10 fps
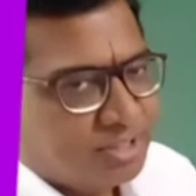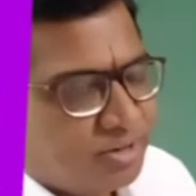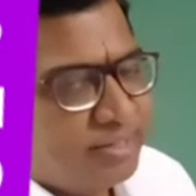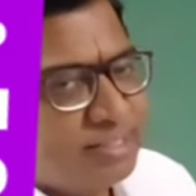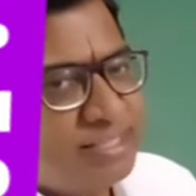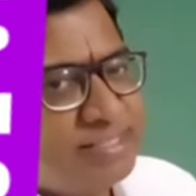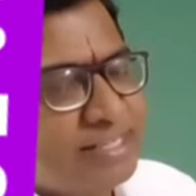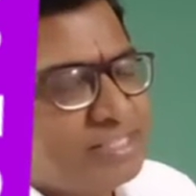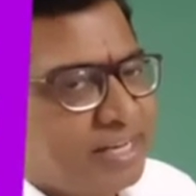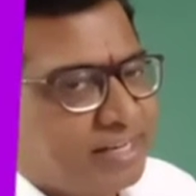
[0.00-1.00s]
Now in this
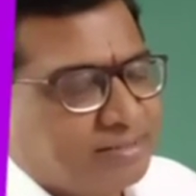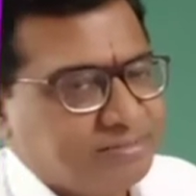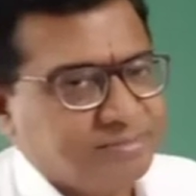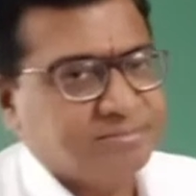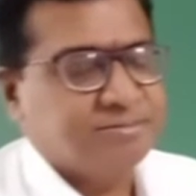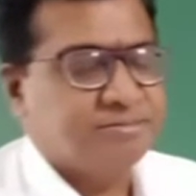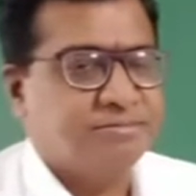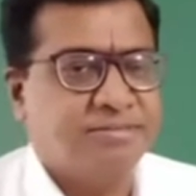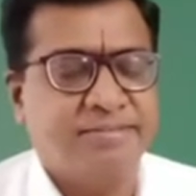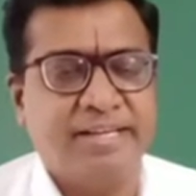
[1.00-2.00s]
session,
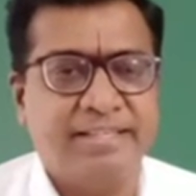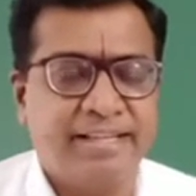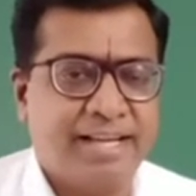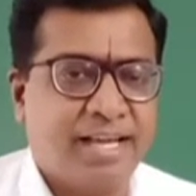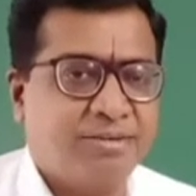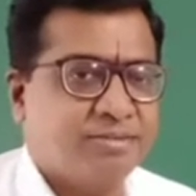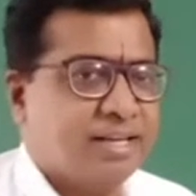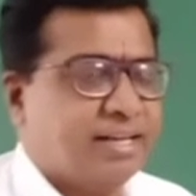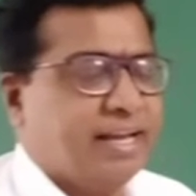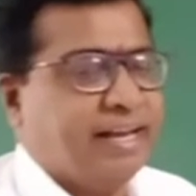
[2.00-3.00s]
we will derive
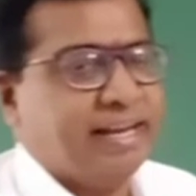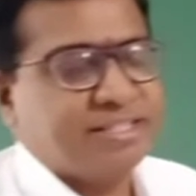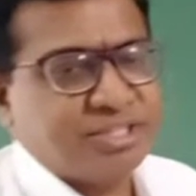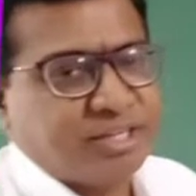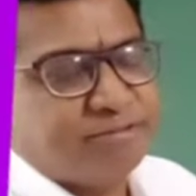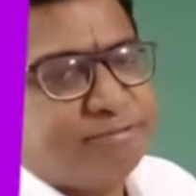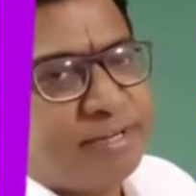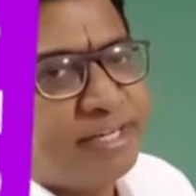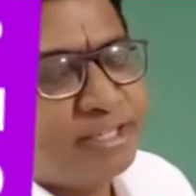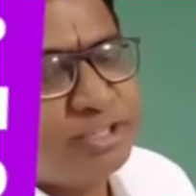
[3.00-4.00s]
the electric
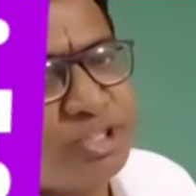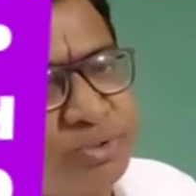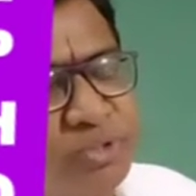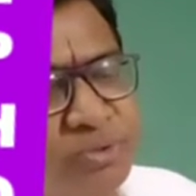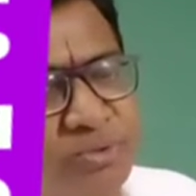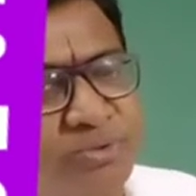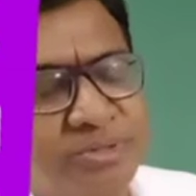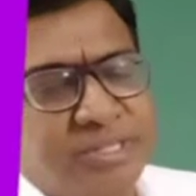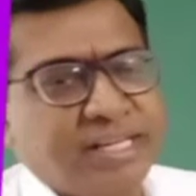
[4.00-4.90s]
field due to